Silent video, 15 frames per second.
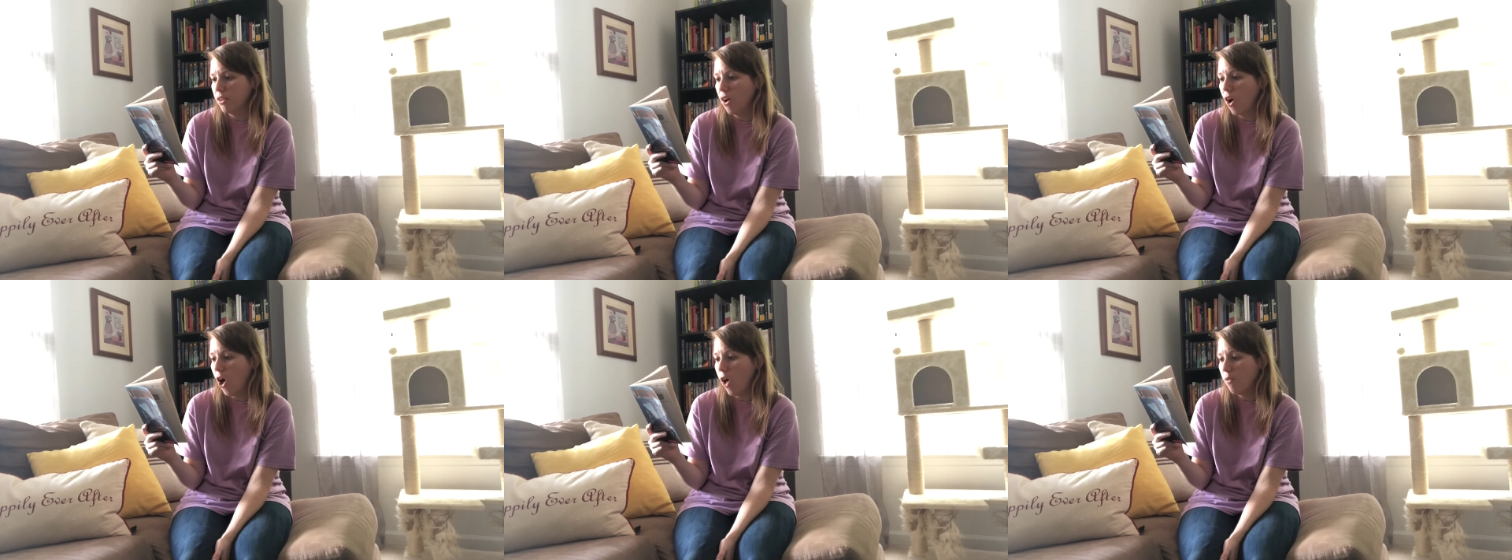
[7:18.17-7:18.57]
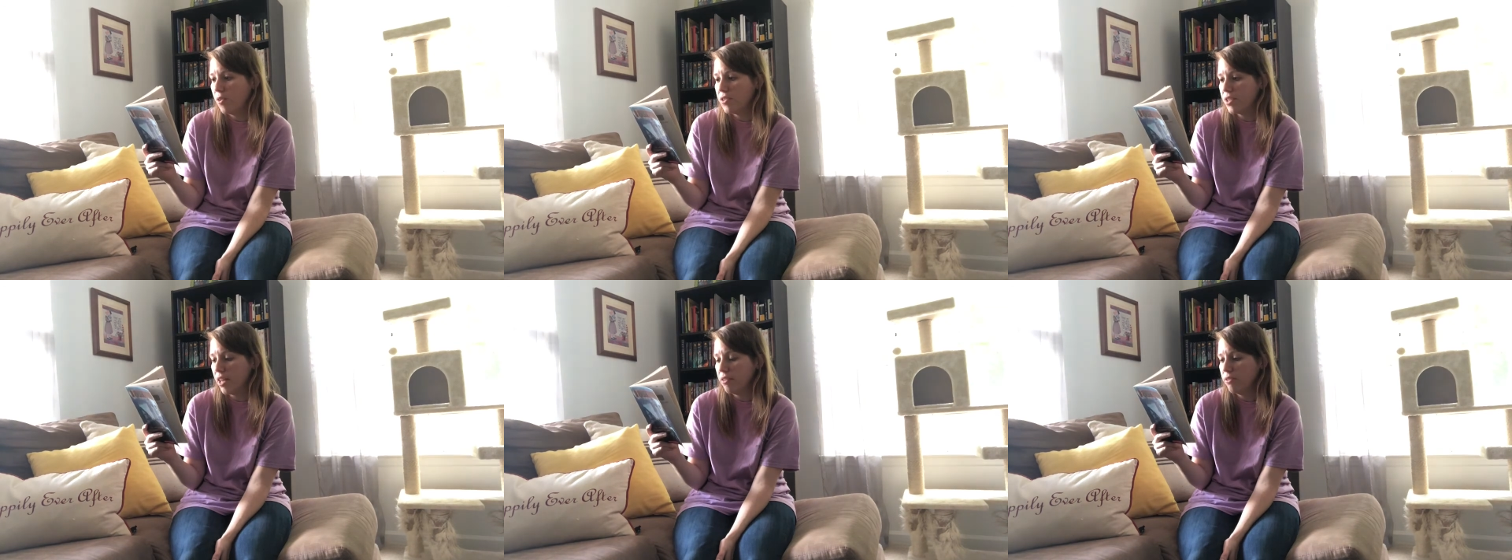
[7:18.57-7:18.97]
All of a
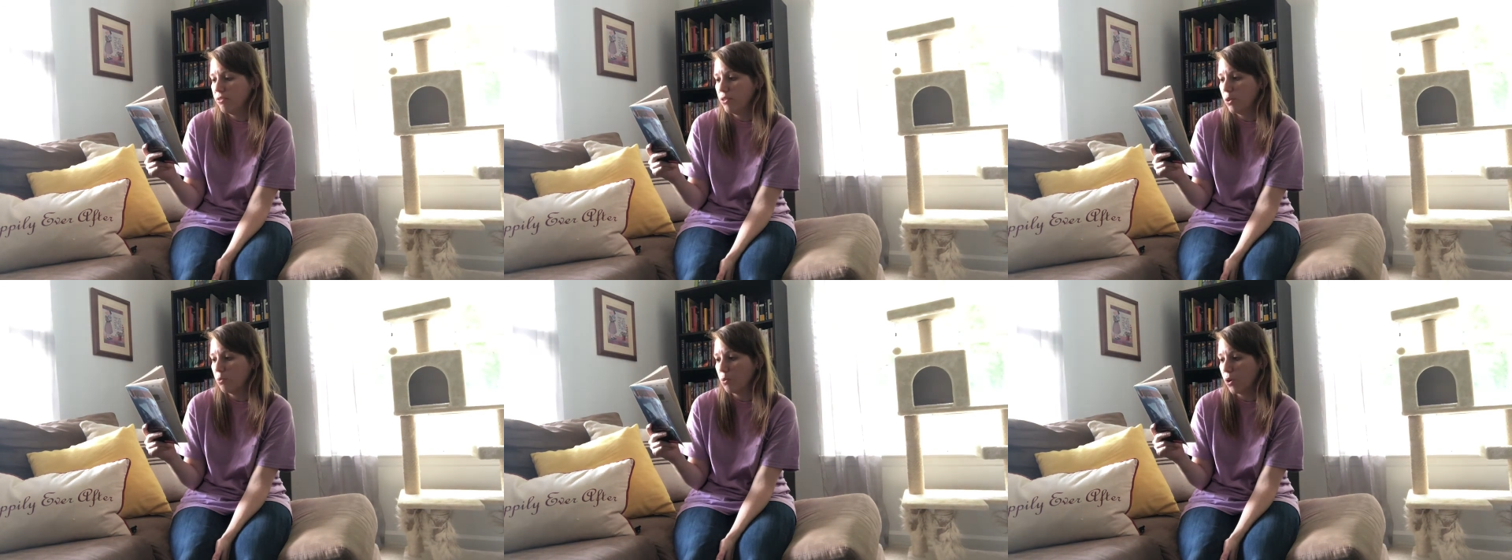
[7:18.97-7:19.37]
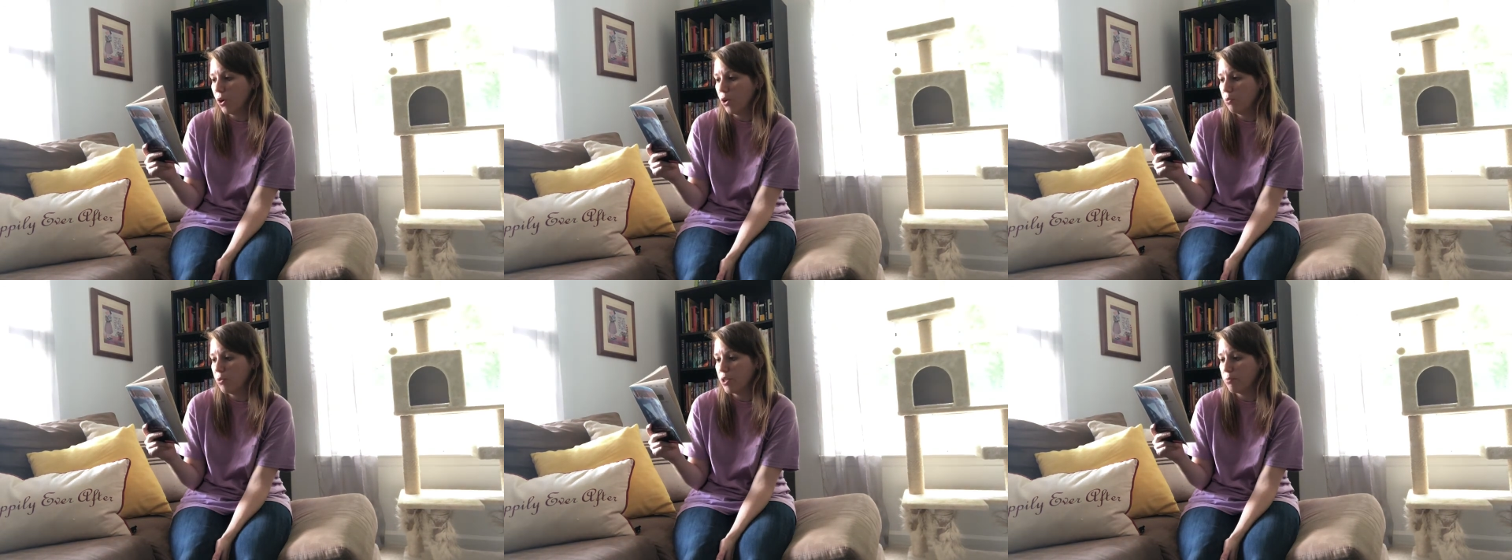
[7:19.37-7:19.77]
sudden, the
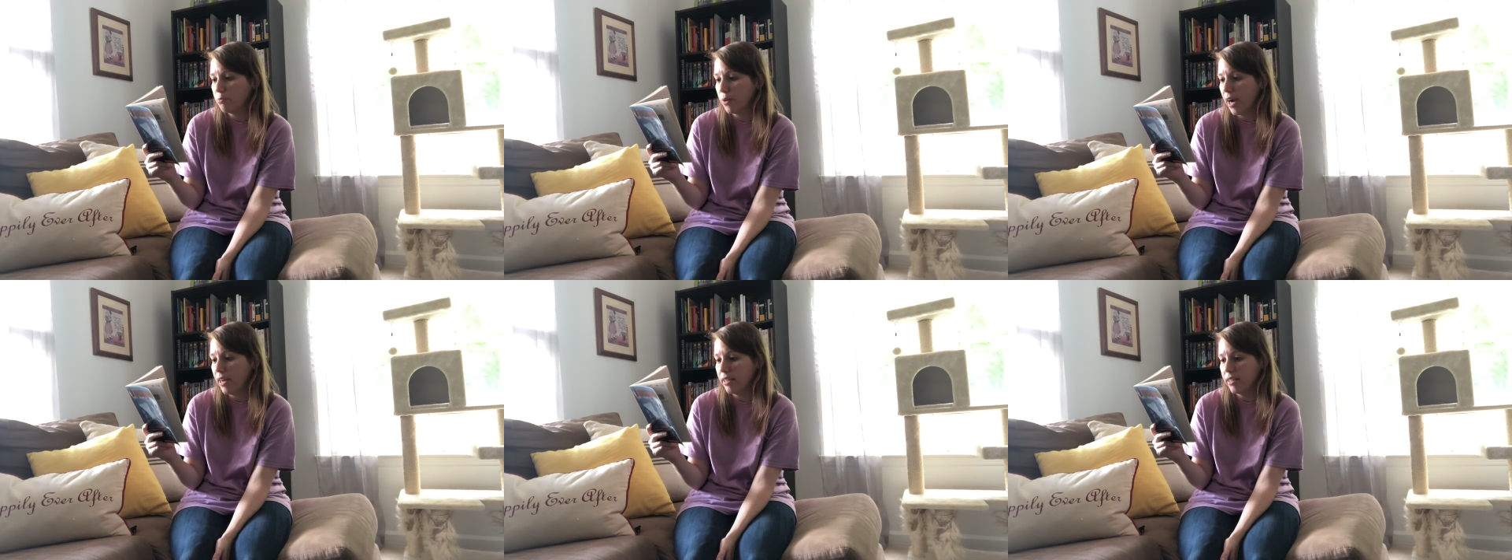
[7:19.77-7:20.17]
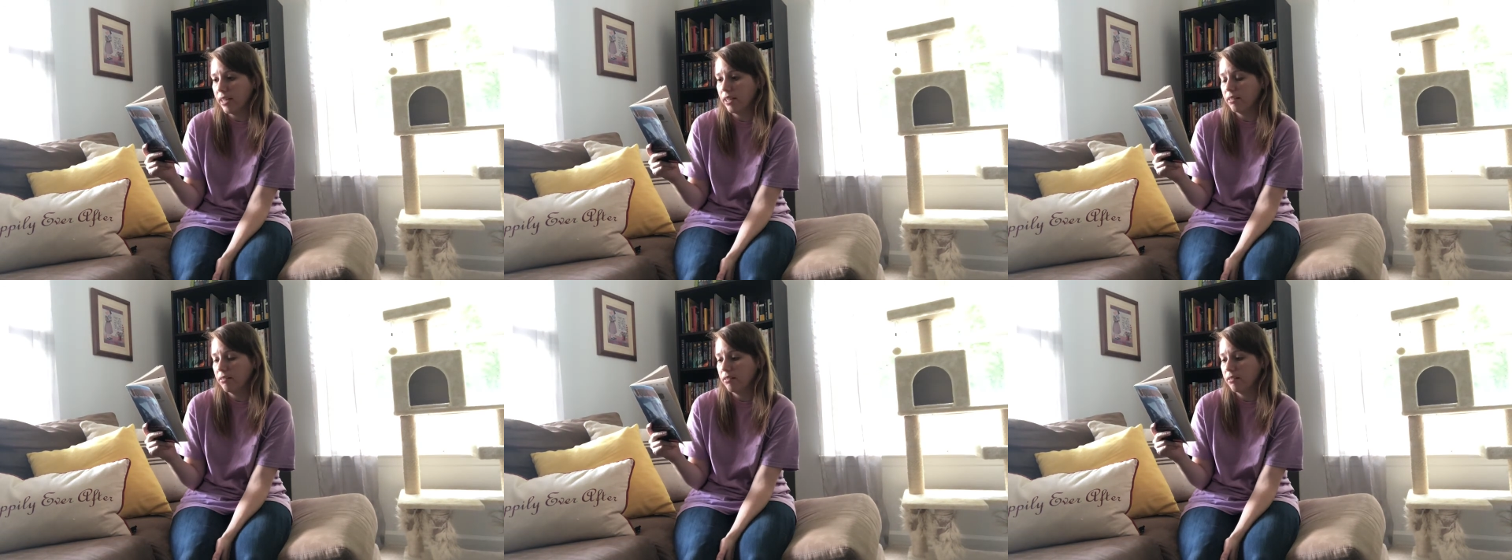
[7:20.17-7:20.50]
world was bright again.